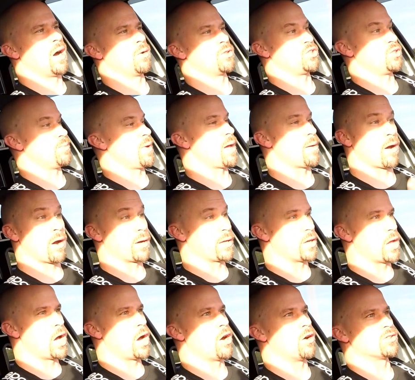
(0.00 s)
which you maybe already
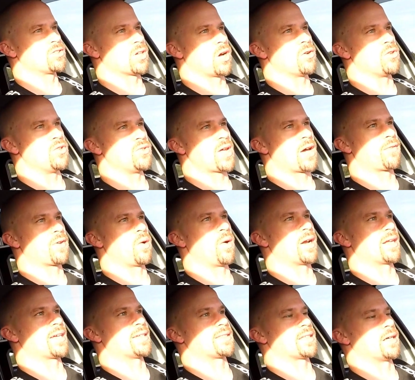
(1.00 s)
know. So you definitely
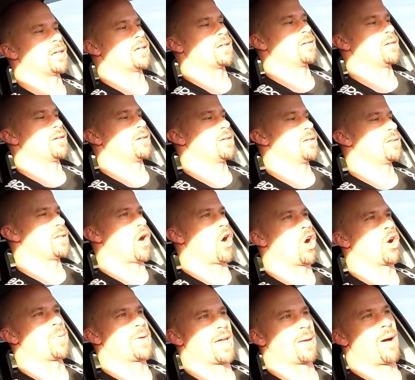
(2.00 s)
want to get the
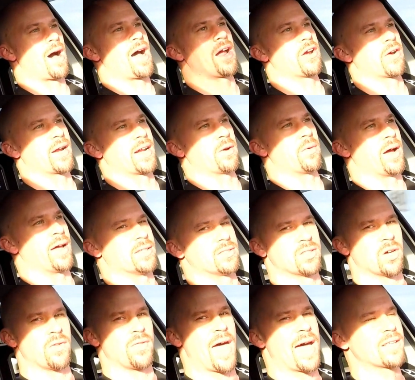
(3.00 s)
RPM higher anyway.
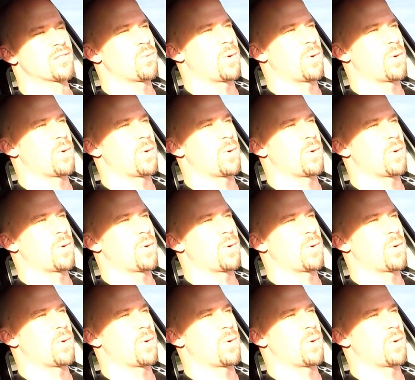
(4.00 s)
So that's